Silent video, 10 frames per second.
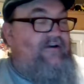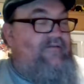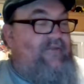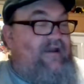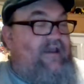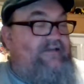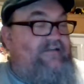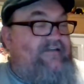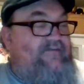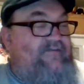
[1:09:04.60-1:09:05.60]
my guess
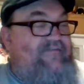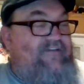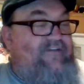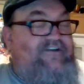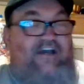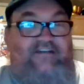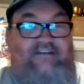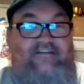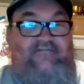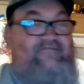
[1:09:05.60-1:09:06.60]
is it would fill the
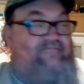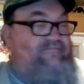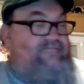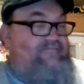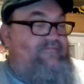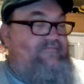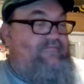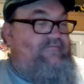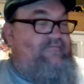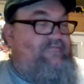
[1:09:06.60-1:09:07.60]
chest
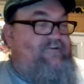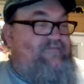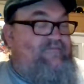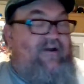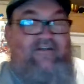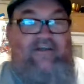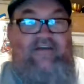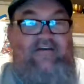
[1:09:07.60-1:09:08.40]
just barely.